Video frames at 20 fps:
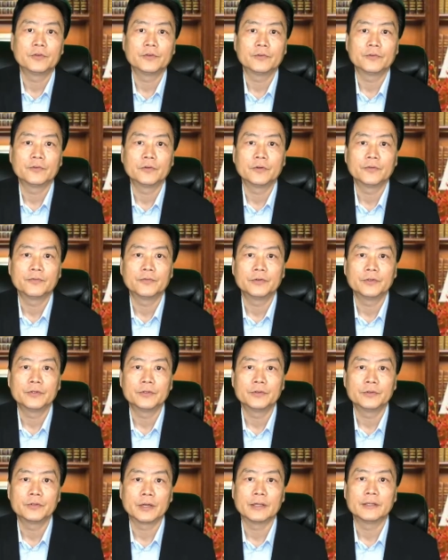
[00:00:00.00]
good for
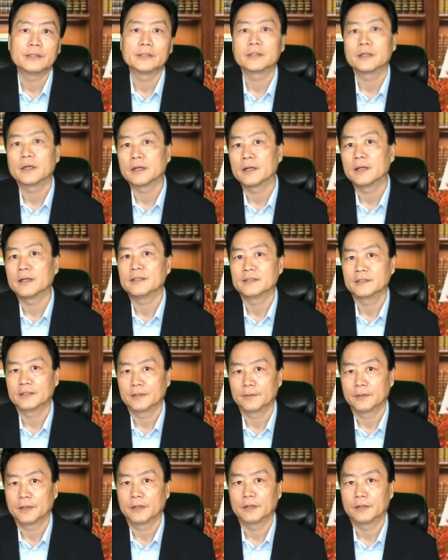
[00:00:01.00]
you, and some color is
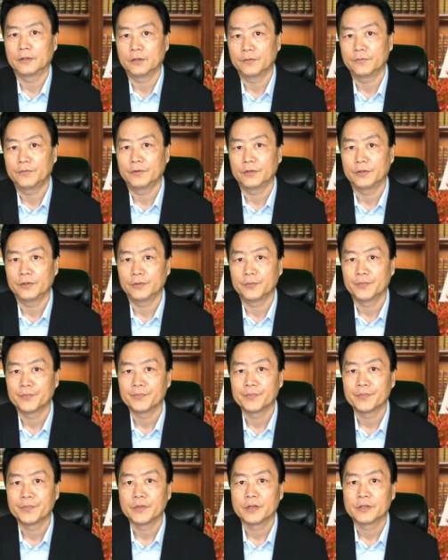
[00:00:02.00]
good for you.
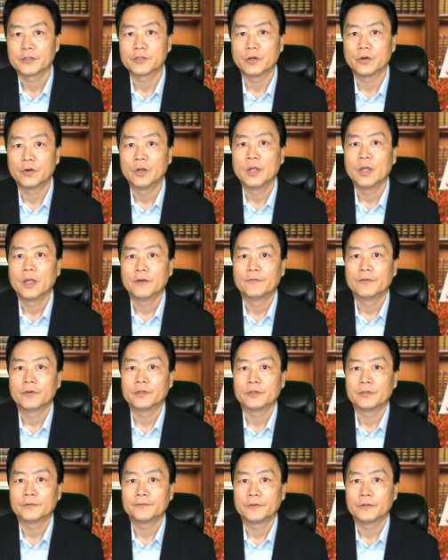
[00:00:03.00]
So for
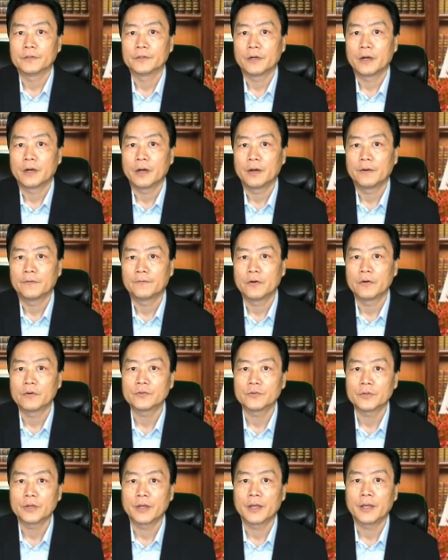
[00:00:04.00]
the Feng
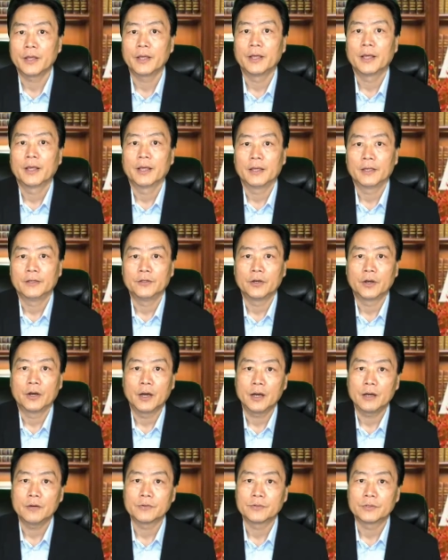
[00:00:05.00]
Shui in your
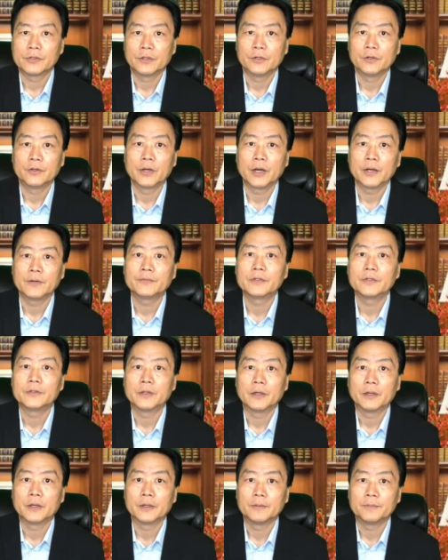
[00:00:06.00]
house, you have
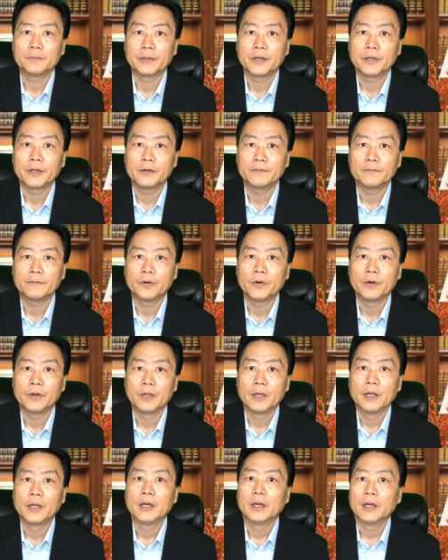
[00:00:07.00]
to be careful,
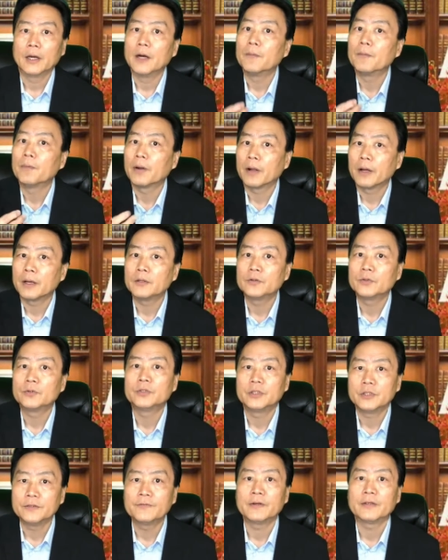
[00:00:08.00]
apply to
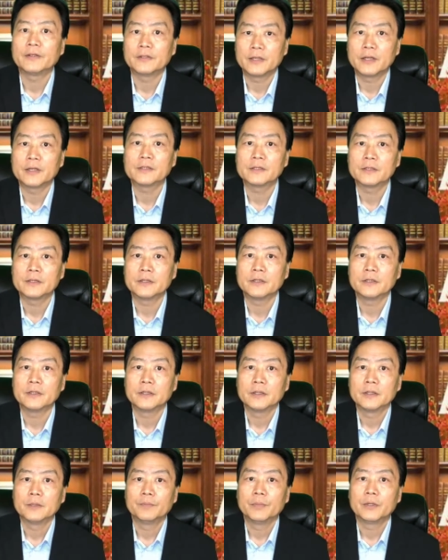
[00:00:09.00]
different destiny,
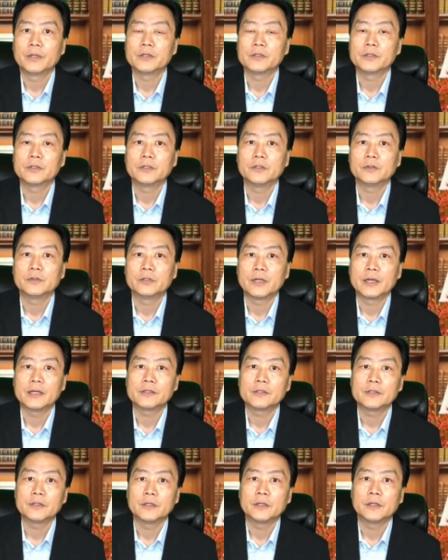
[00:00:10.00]
because your
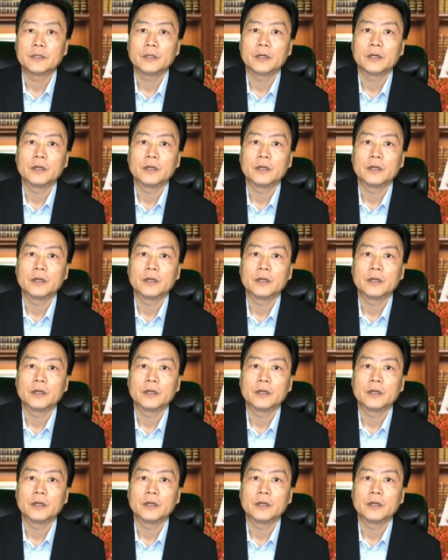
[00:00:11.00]
destiny